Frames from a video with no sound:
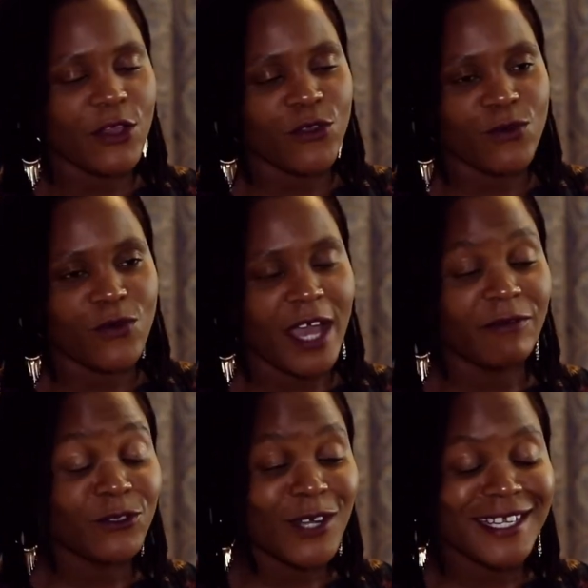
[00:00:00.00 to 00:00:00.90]
you
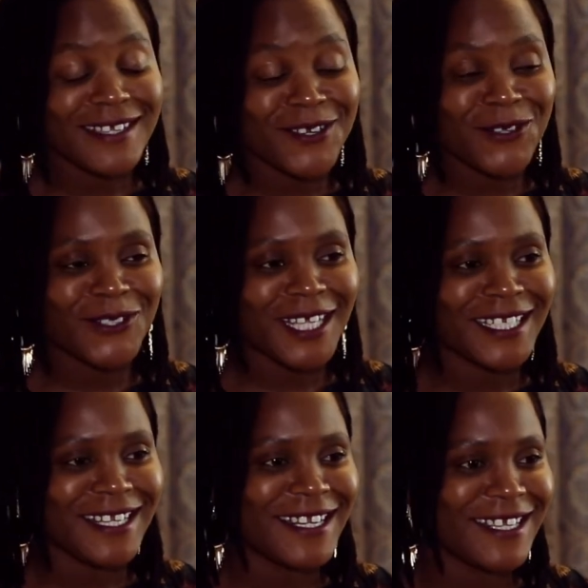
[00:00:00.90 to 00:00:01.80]
have to understand also
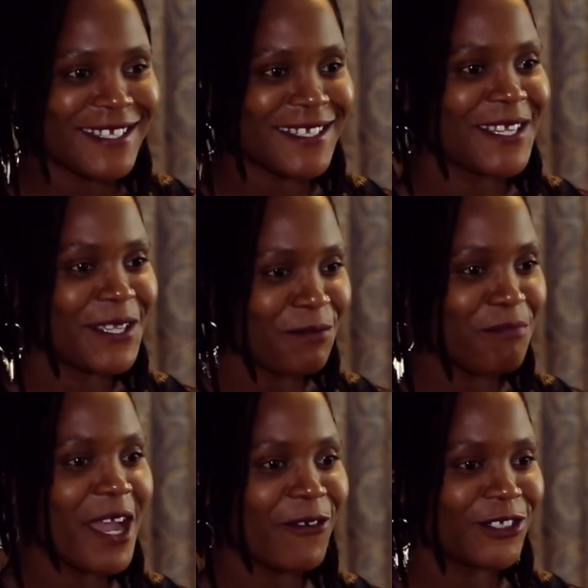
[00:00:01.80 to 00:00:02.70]
that in this,
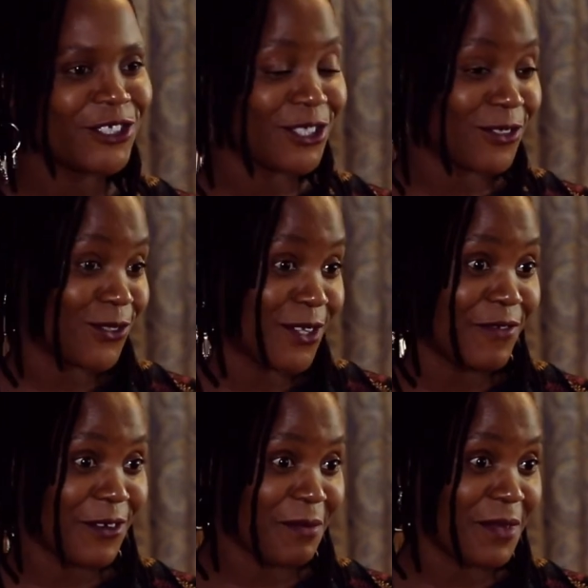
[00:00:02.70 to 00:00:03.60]
marriage is also a
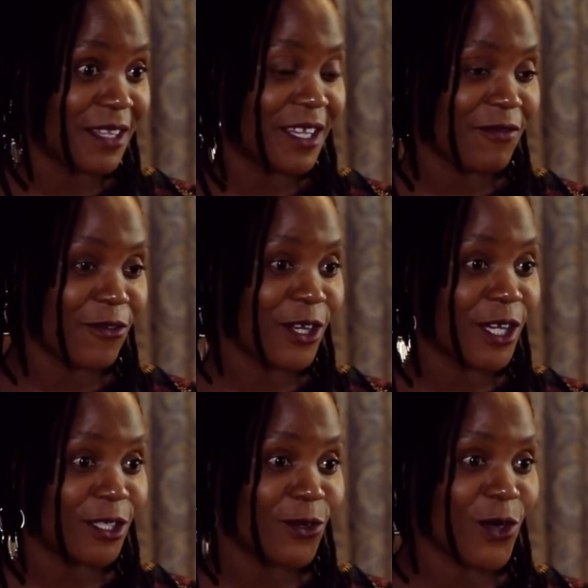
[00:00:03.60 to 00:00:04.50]
very big thing for a
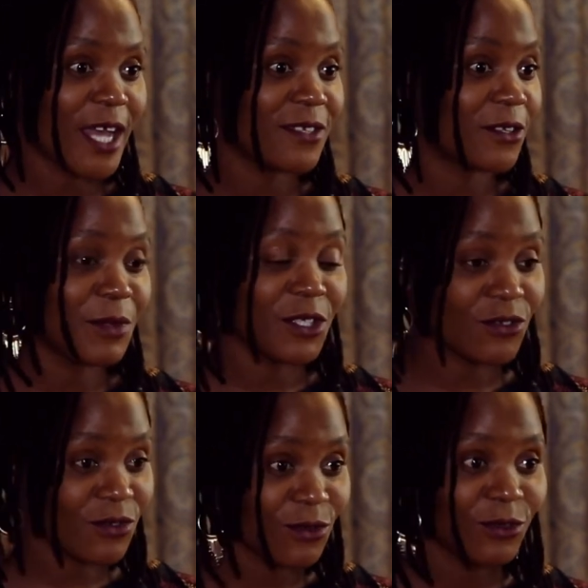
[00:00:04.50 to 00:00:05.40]
girl who has not been
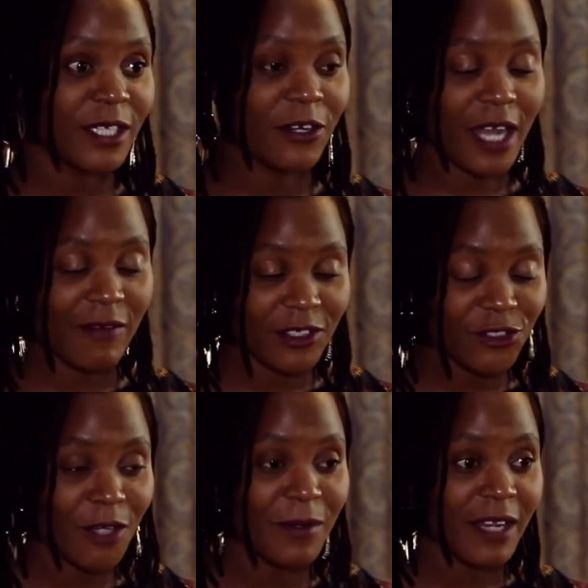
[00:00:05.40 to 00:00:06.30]
to school, they don't have a
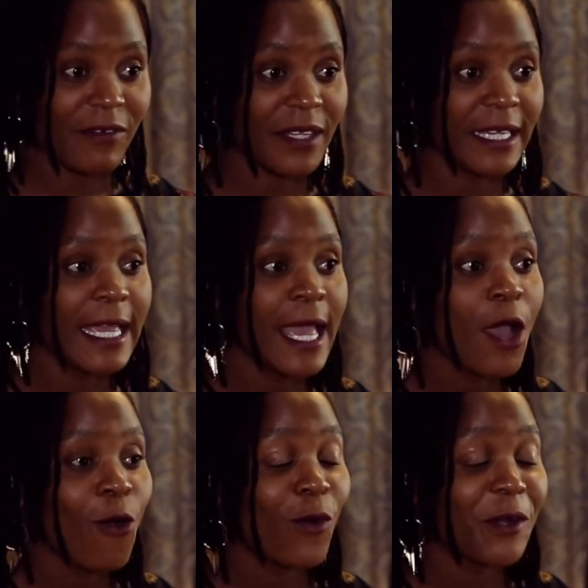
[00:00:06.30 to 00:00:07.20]
job and everything.
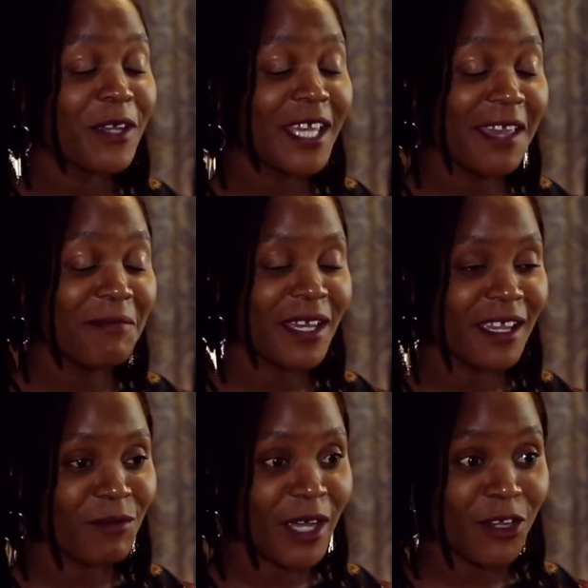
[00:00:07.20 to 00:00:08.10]
When we came
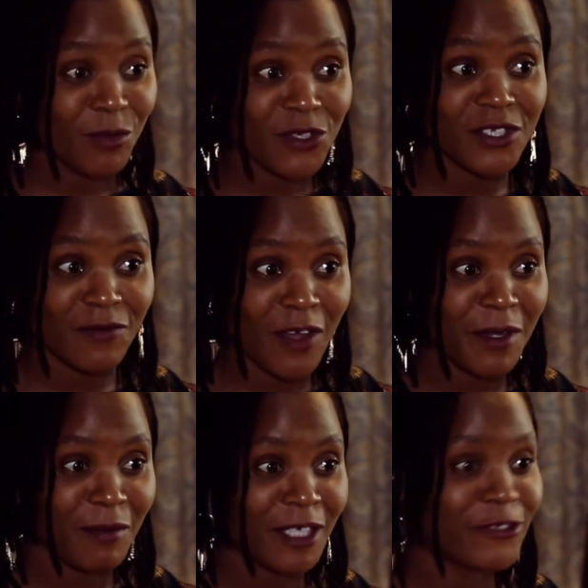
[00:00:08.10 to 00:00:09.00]
back in my community
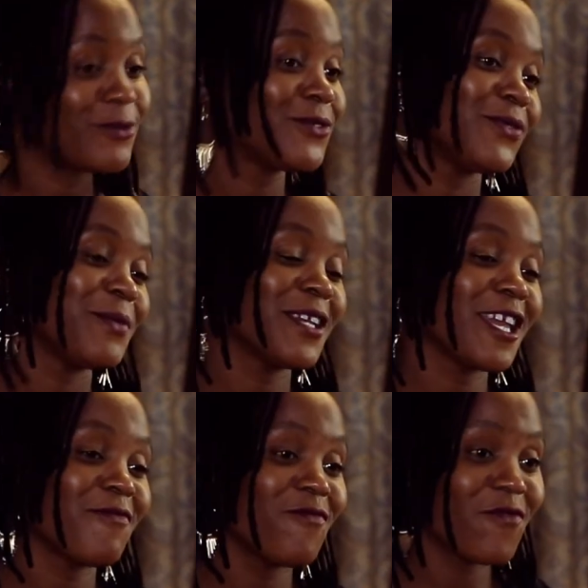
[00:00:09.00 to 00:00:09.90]
farming mushrooms, we
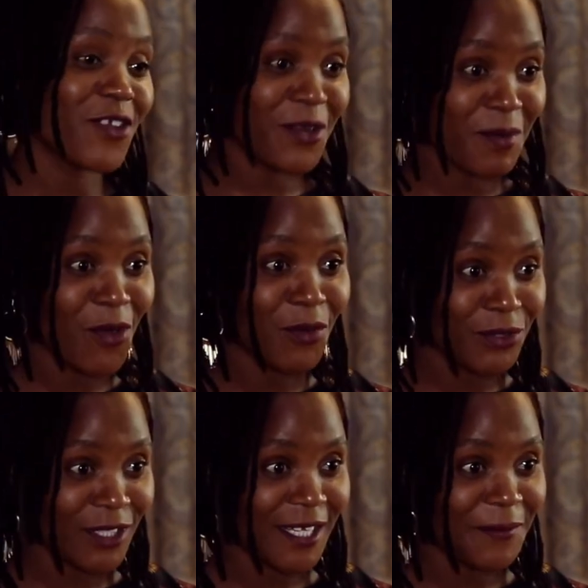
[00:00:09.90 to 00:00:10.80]
became very
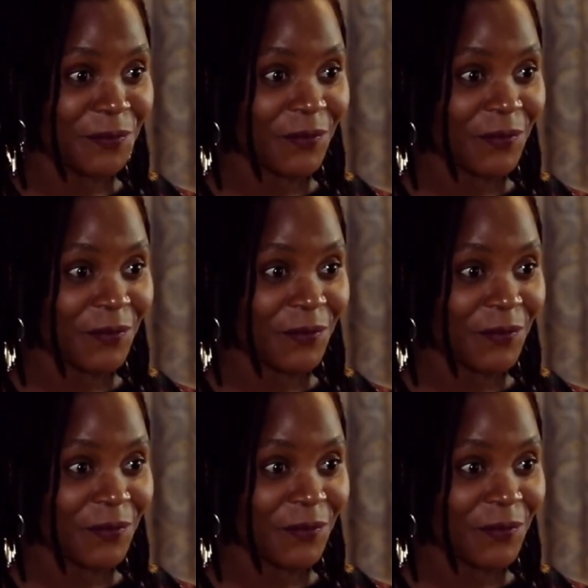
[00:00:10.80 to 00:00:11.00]
popular.